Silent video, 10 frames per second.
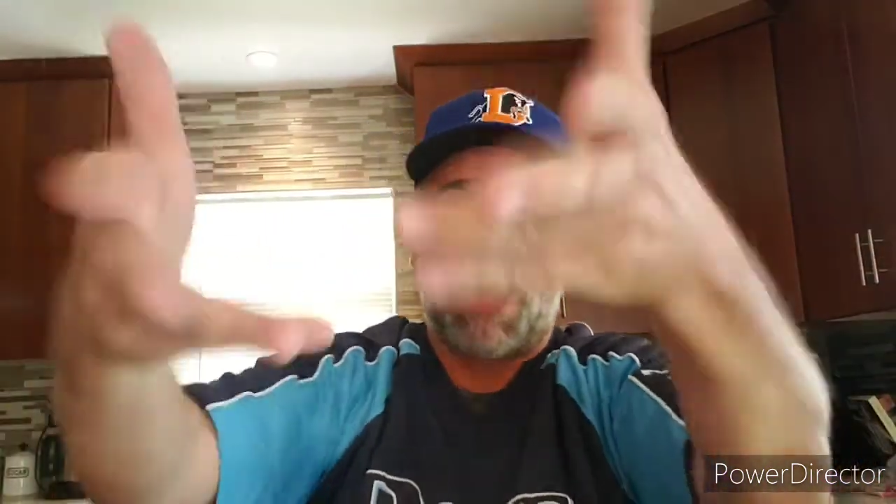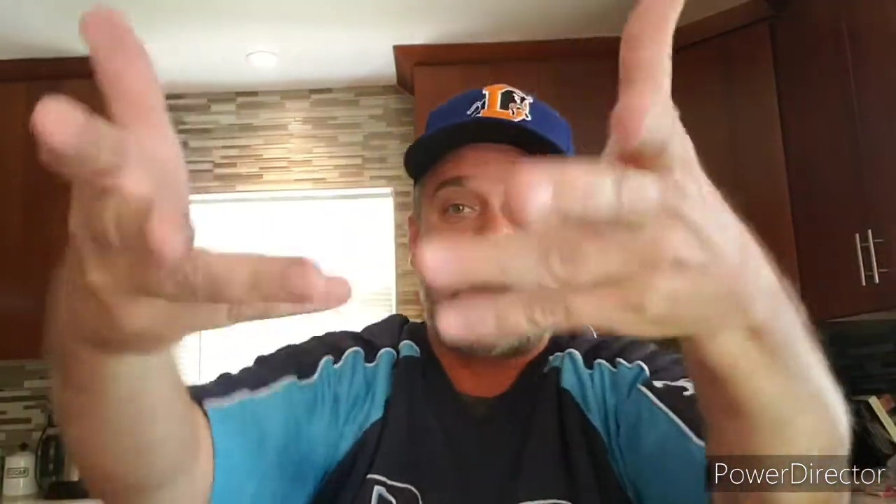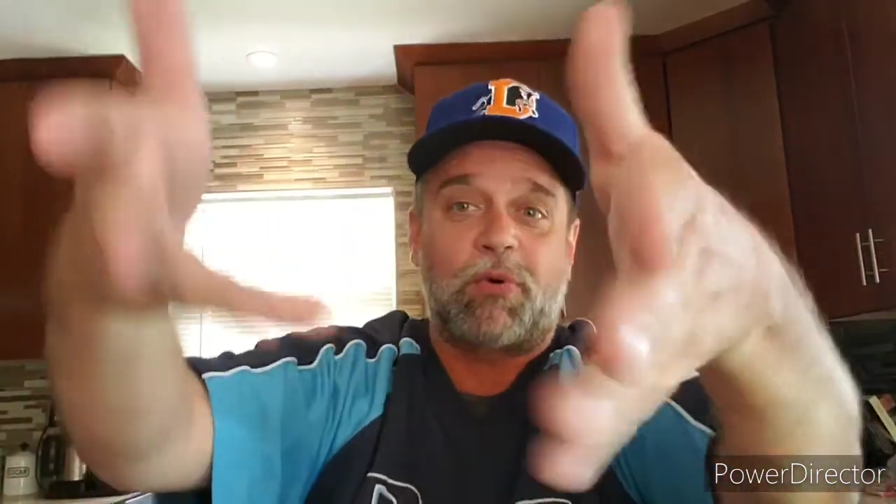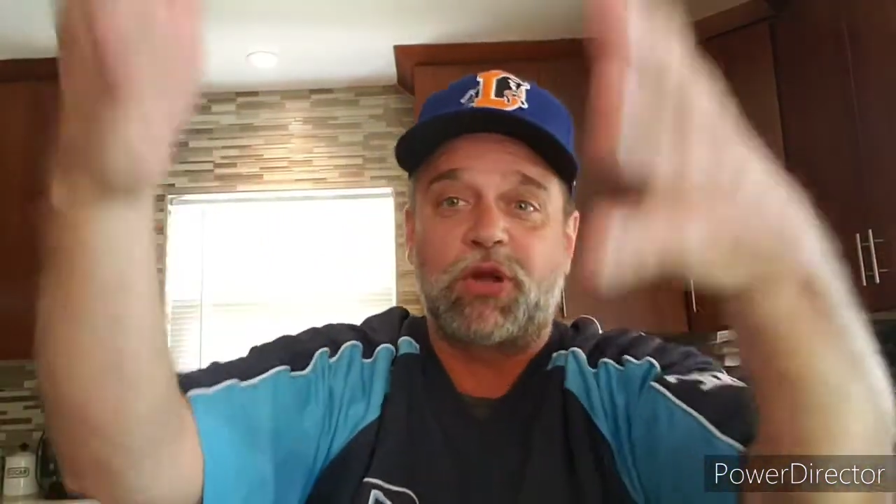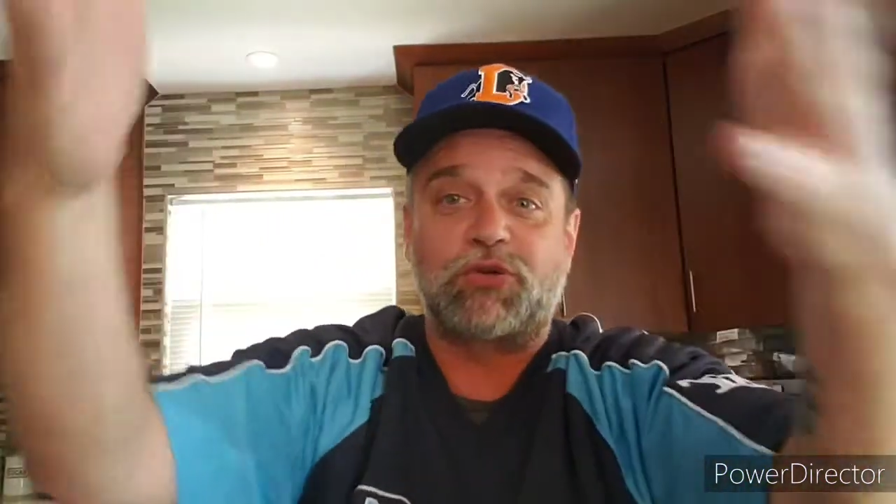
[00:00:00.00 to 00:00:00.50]

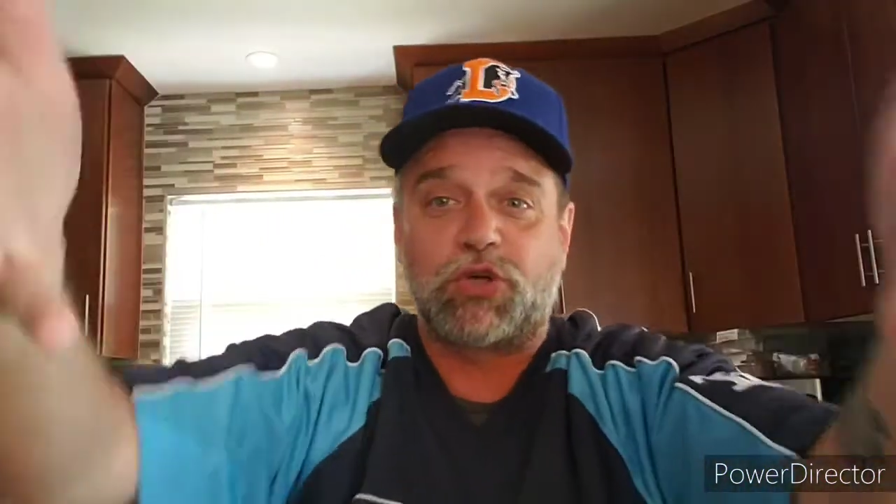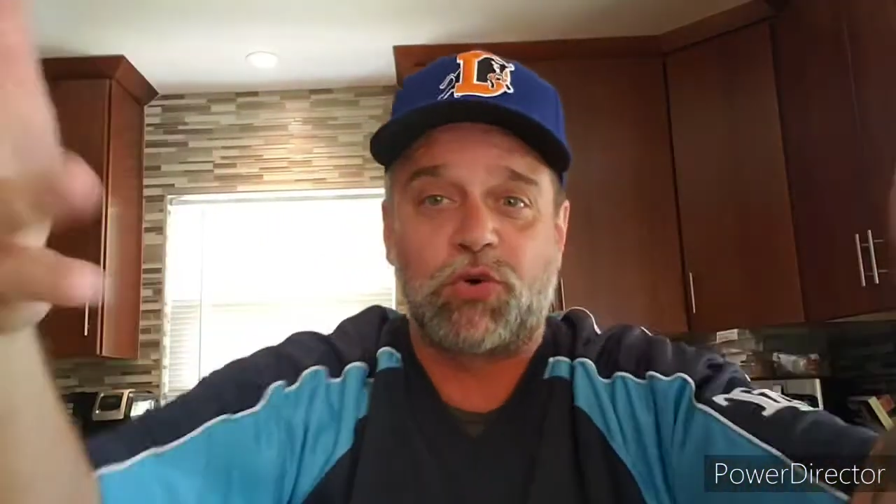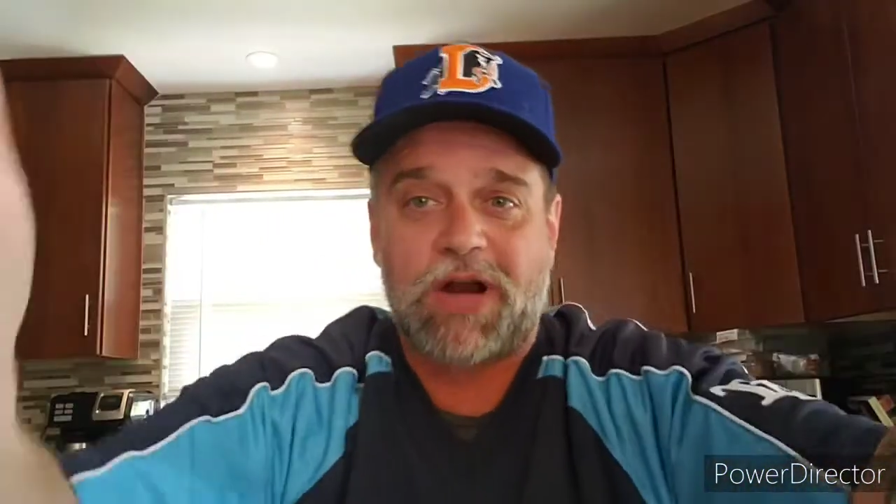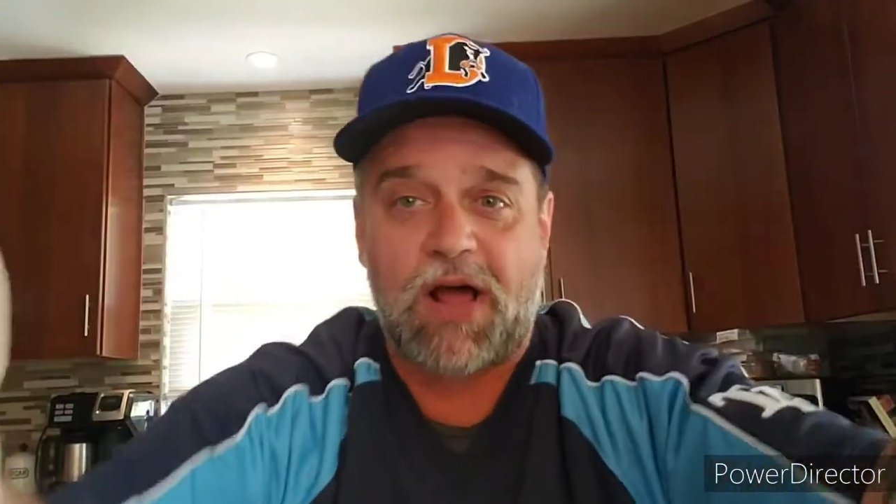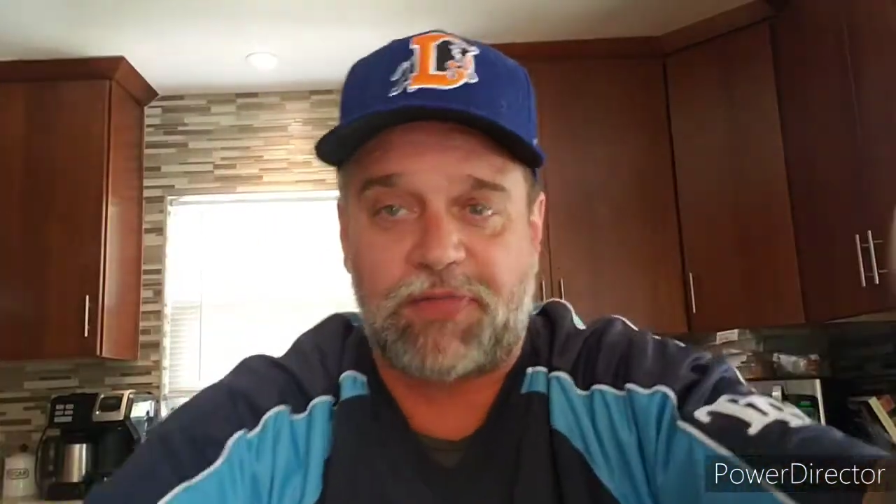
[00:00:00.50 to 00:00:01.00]
how are you
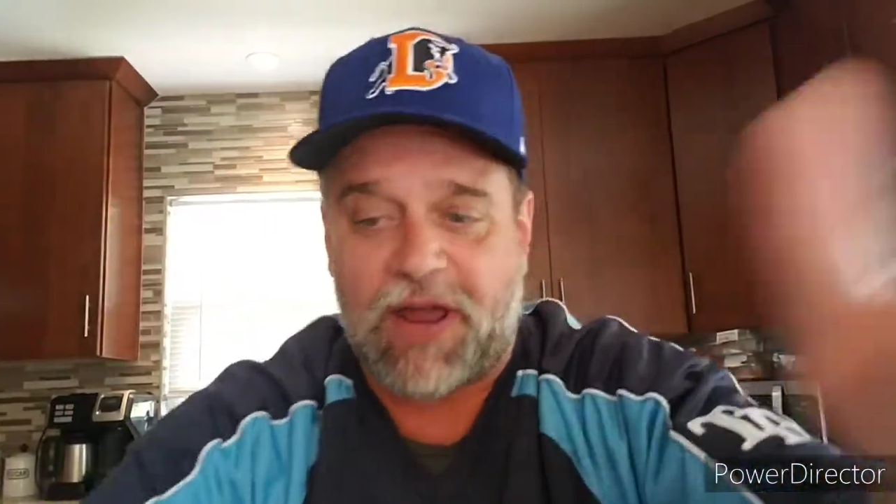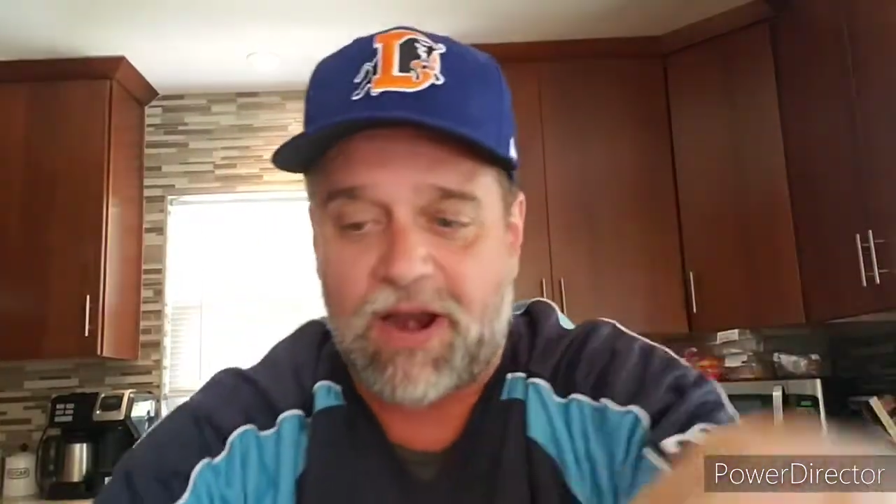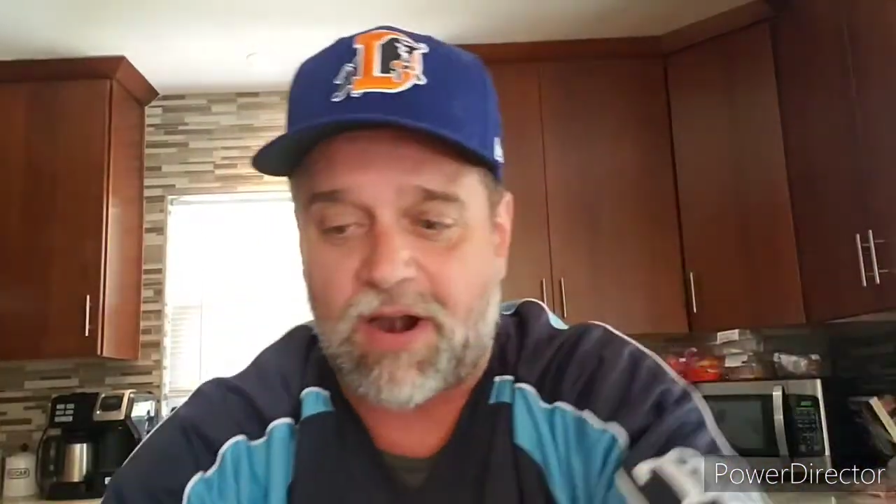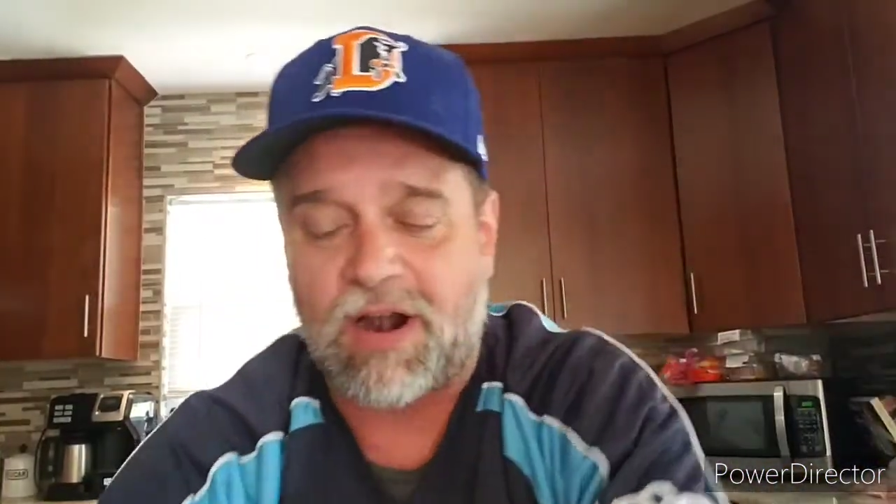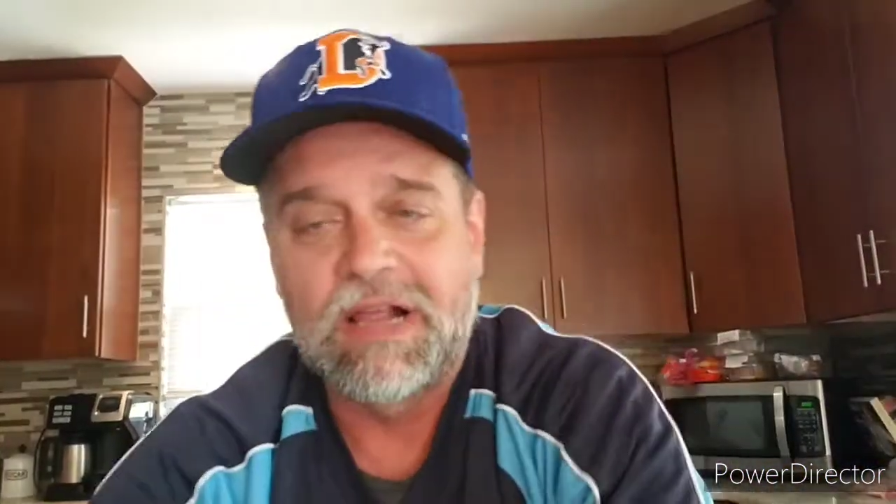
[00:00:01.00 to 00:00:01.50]
doing out
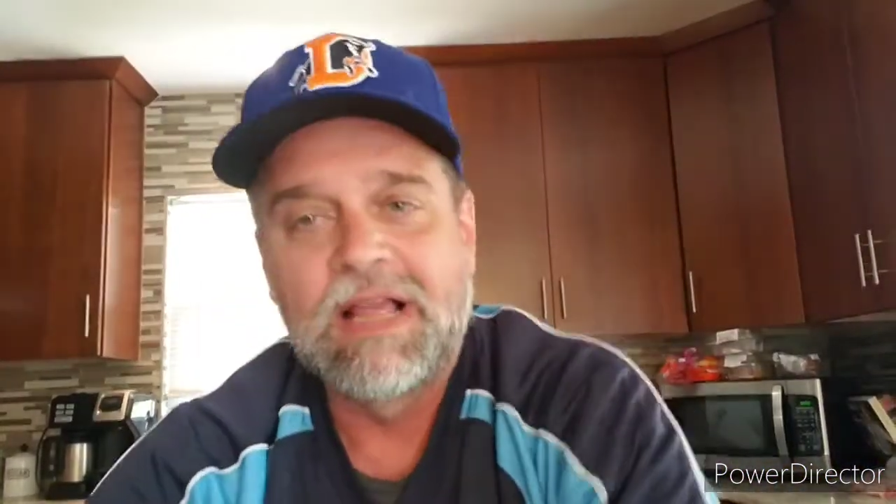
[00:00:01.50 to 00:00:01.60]
there?